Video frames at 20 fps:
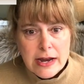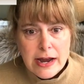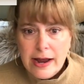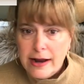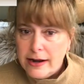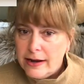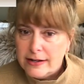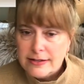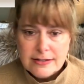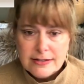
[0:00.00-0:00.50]

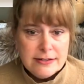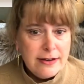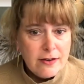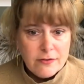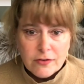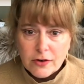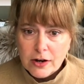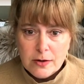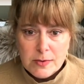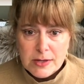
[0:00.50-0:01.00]
and it's
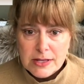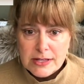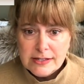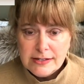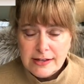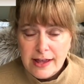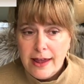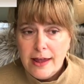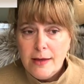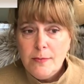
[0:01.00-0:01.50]
never going to be the
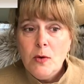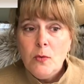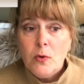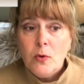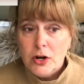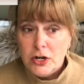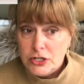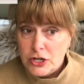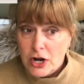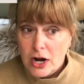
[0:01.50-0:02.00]
same. And
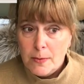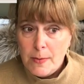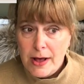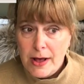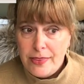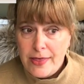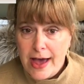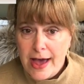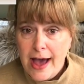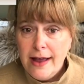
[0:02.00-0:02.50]
we're going to talk
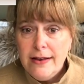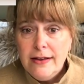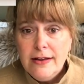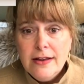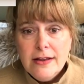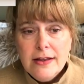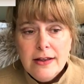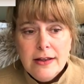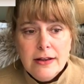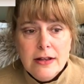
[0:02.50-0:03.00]
about that.
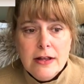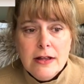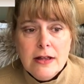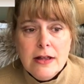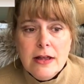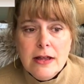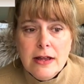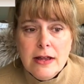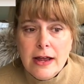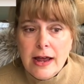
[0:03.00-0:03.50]

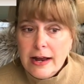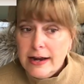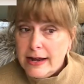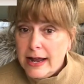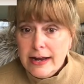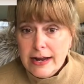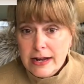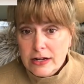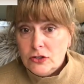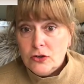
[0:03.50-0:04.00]

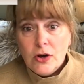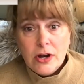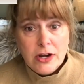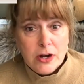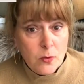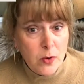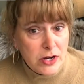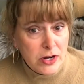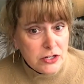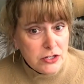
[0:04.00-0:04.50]
And answer
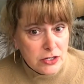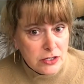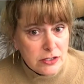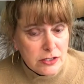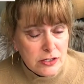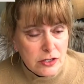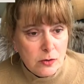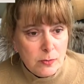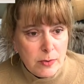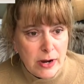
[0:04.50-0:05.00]
any questions
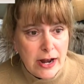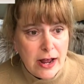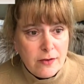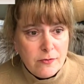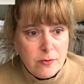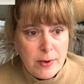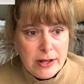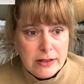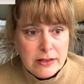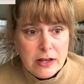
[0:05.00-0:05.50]
that you might
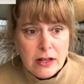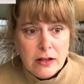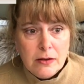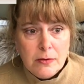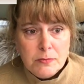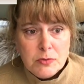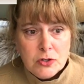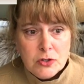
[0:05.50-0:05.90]
have about that. I'm